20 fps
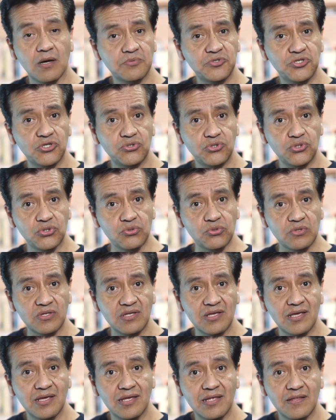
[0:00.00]
Option 2.
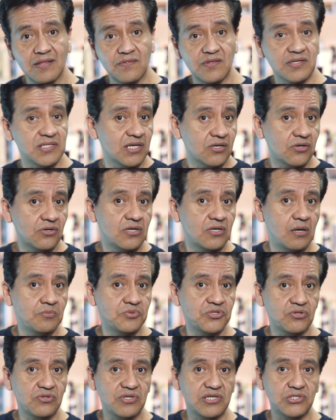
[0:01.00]
The second
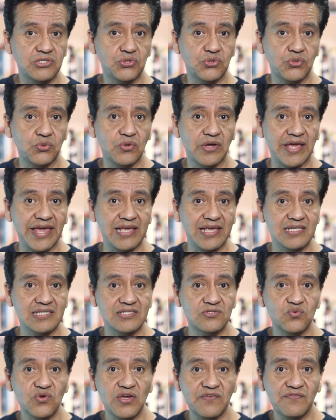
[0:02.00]
option is through a
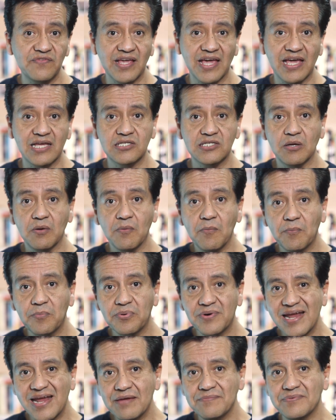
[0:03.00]
SwiftCash
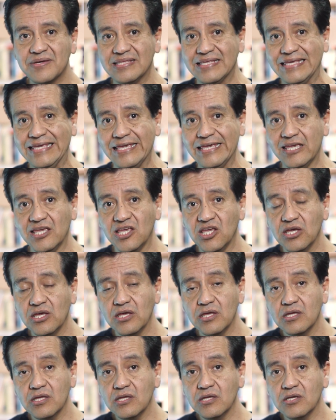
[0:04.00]
private key.
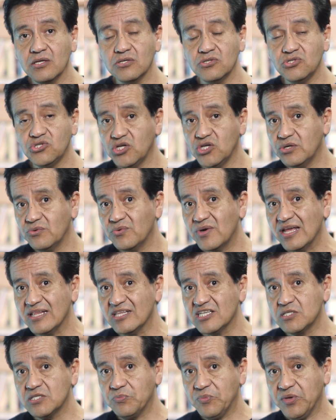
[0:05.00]

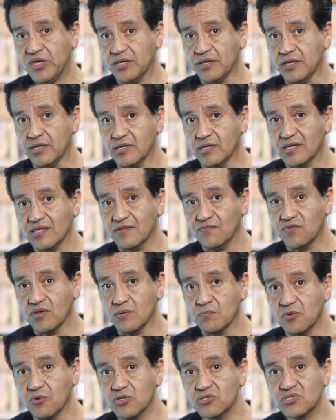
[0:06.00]
Generally speaking,
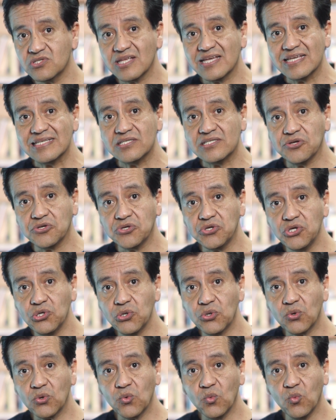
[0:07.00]
the most
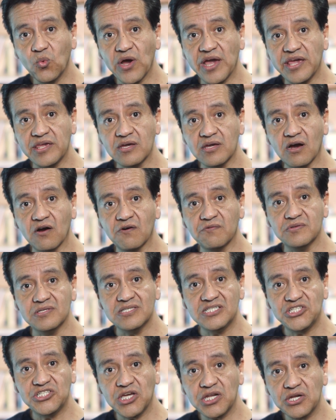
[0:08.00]
secure way of
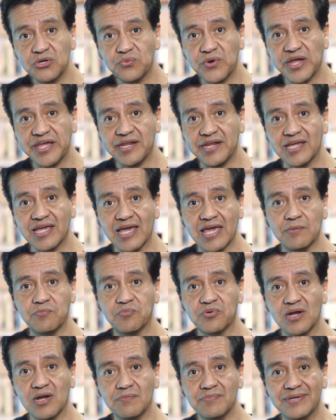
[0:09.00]
generating a
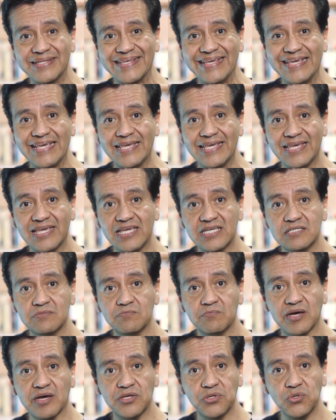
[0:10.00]
private key
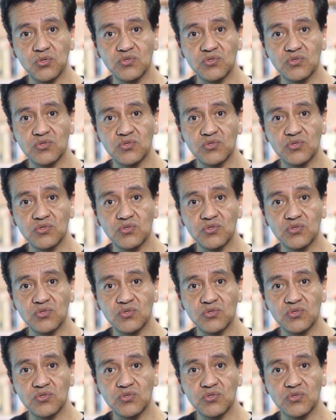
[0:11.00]
is by